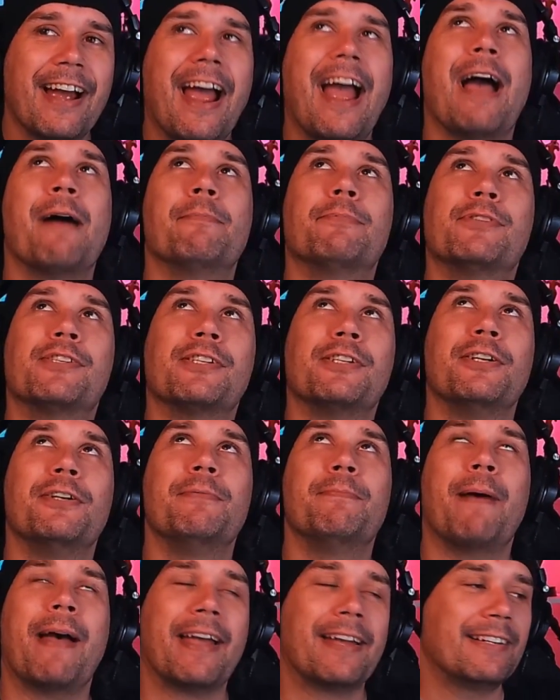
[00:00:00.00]

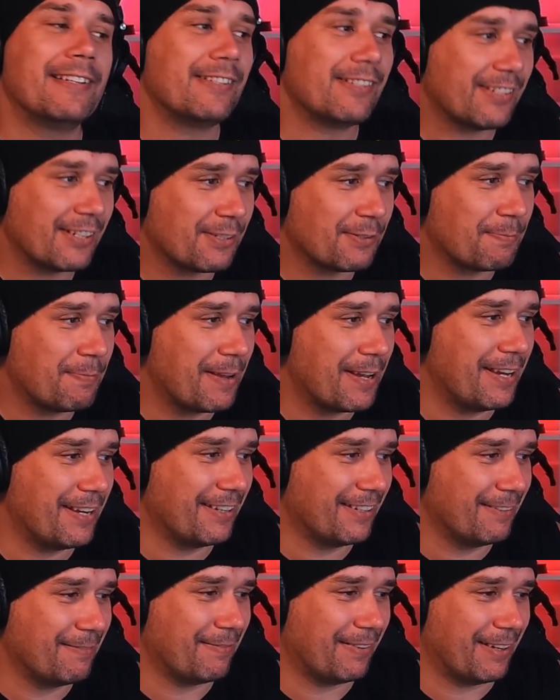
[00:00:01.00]
absolute bangers, as me
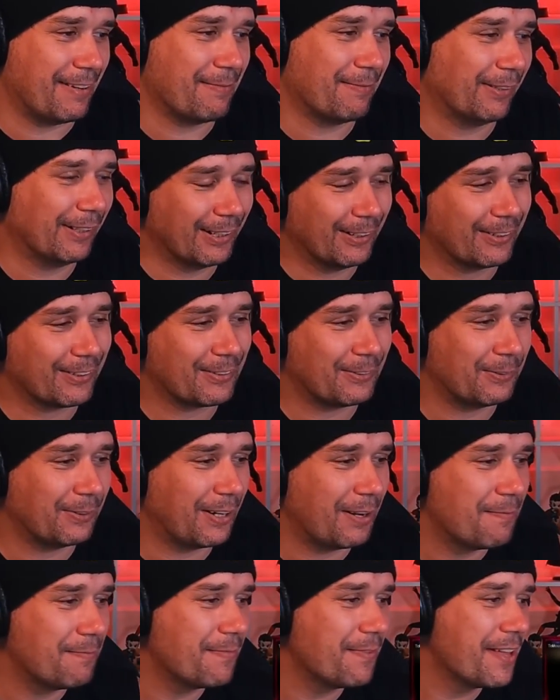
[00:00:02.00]
and my lot call
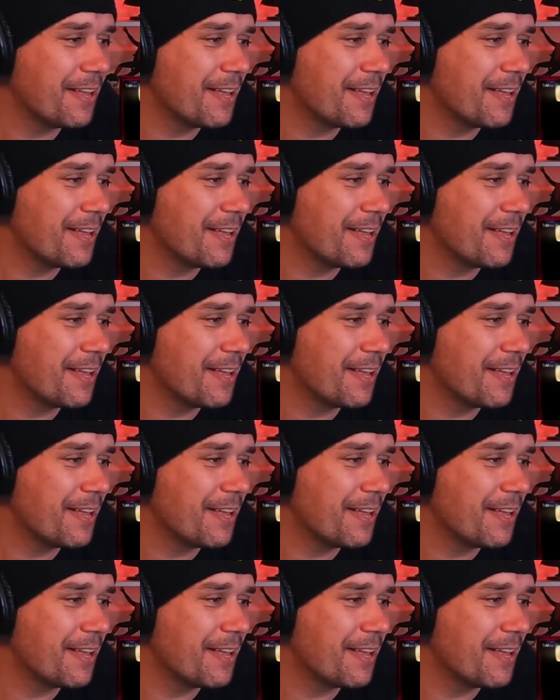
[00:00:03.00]
them.